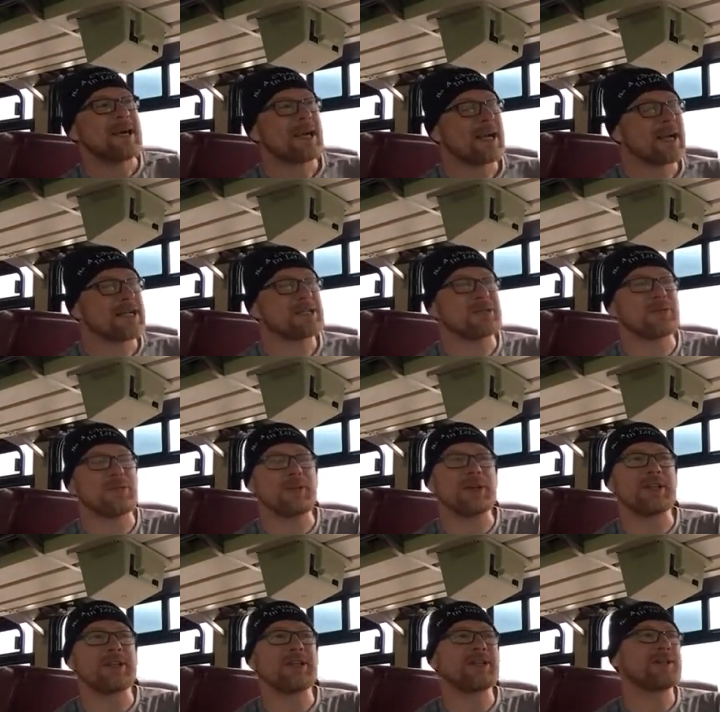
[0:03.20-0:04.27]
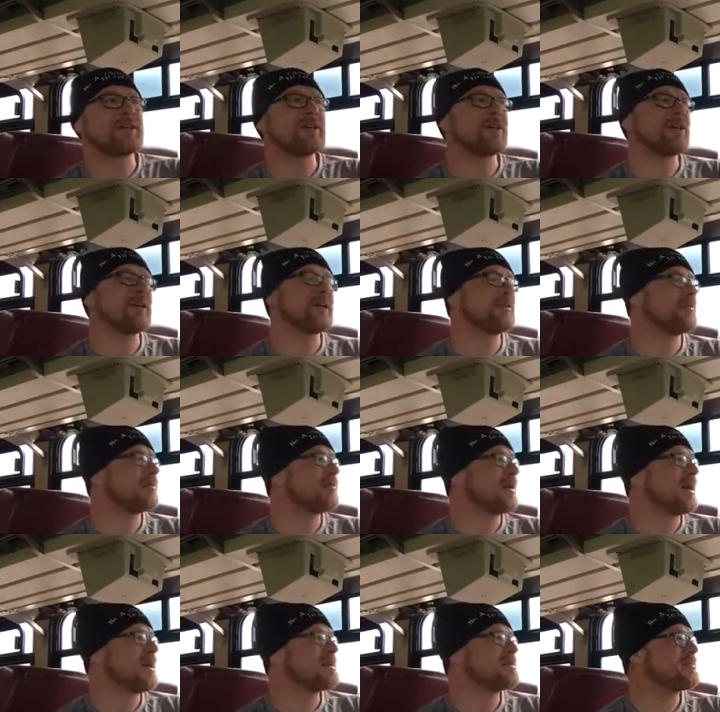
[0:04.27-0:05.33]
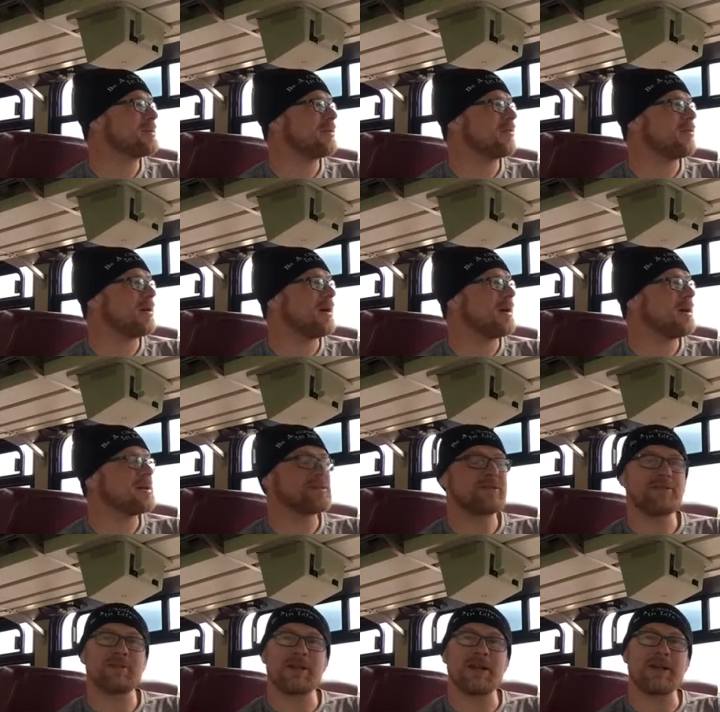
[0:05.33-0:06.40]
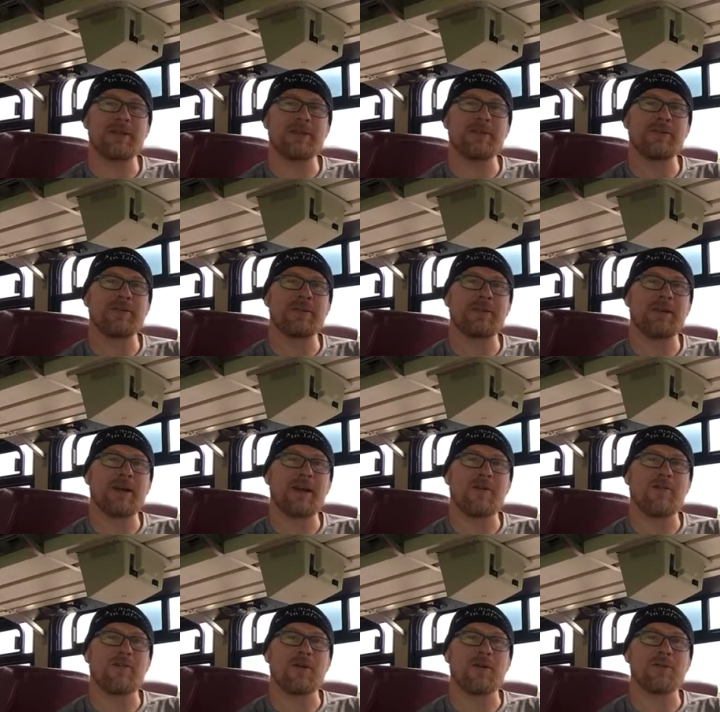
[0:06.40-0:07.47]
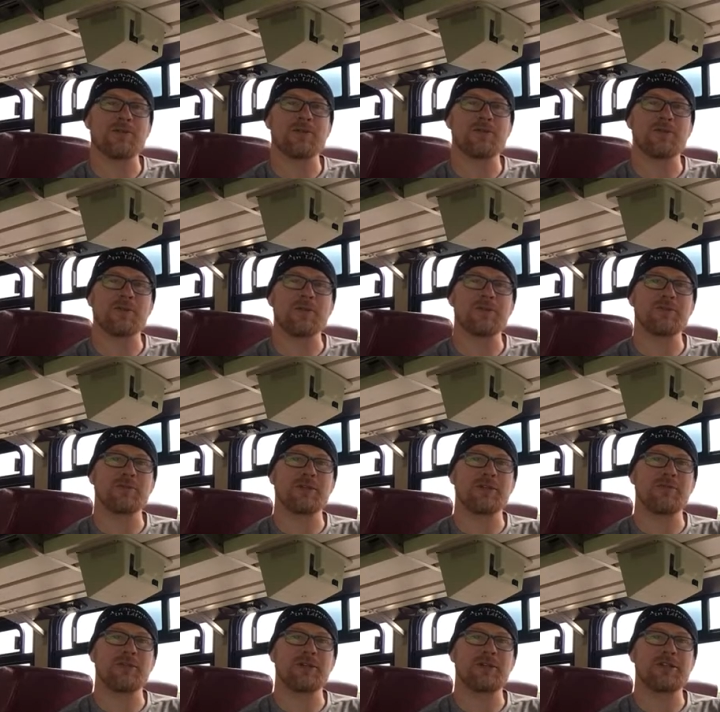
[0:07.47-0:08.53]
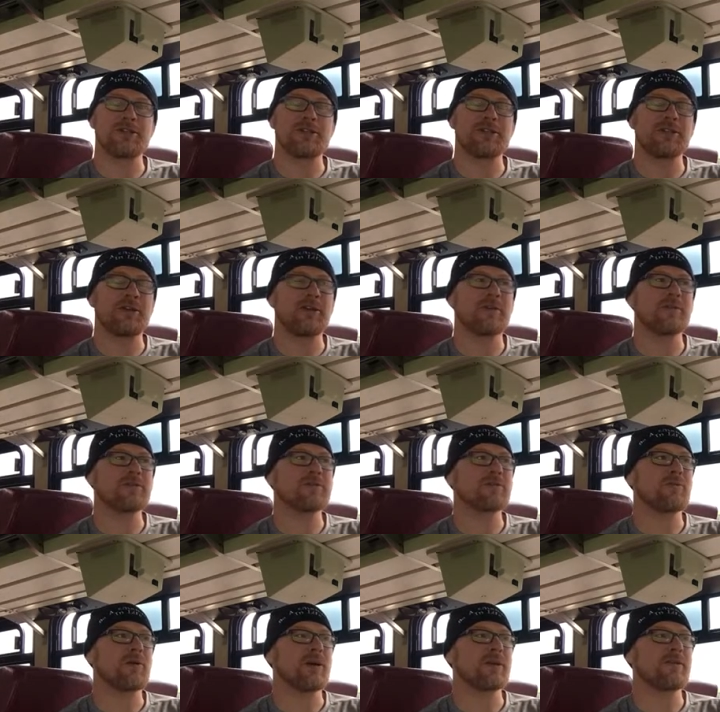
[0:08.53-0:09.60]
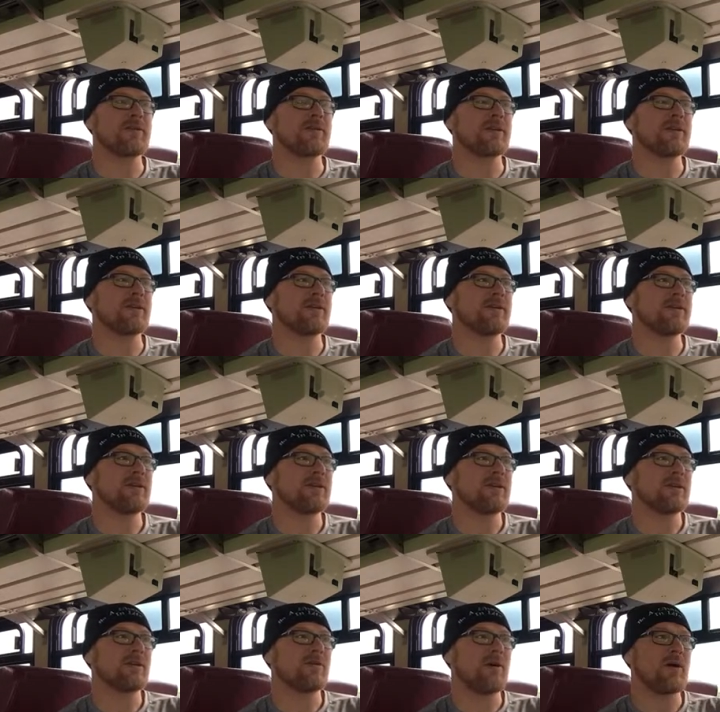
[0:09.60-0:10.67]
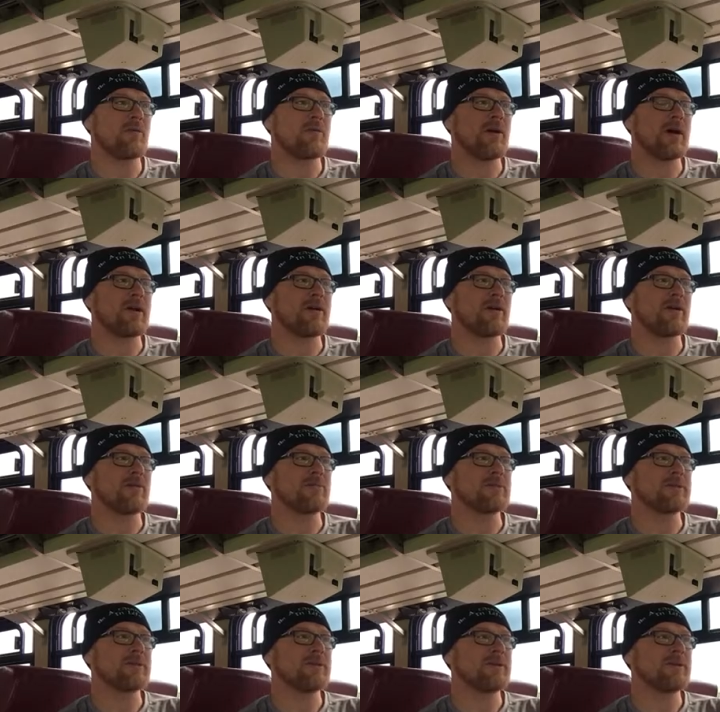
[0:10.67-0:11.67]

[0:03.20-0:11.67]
I got a story that reminds me of why I do what I do and how far the story's really reached. You know, it's quite wide-armed.